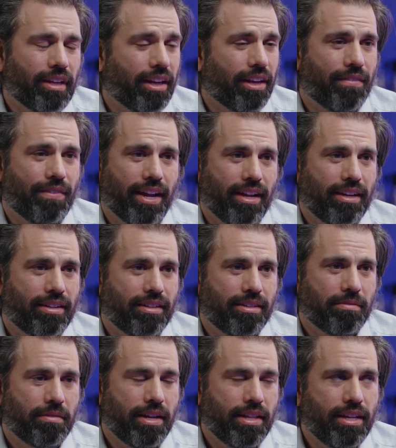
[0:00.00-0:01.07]
I love that.
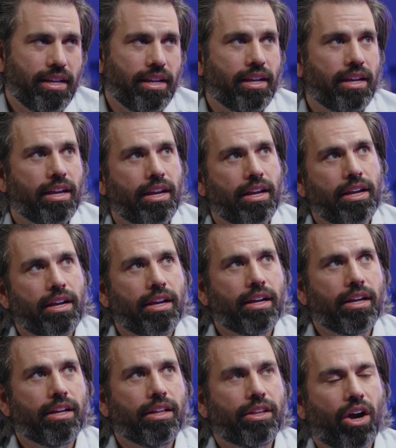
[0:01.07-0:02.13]
The
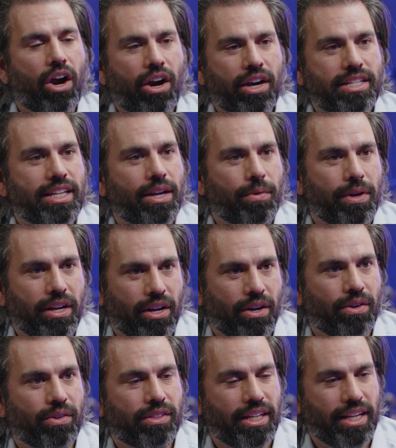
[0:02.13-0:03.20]
artists that we
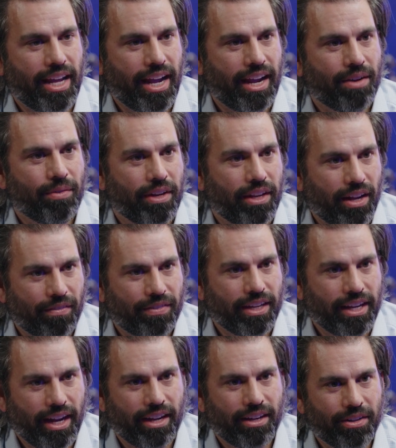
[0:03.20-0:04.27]
know today and we love
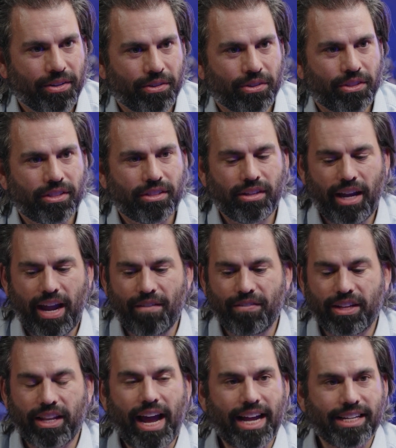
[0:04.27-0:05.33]
today who's have
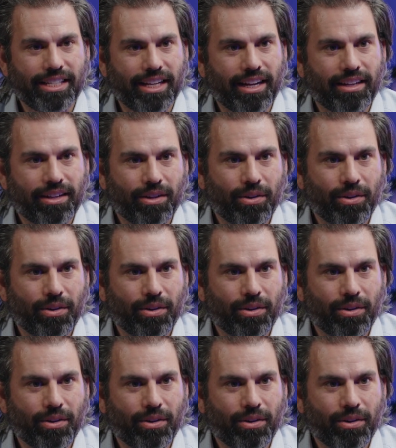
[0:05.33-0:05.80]
classic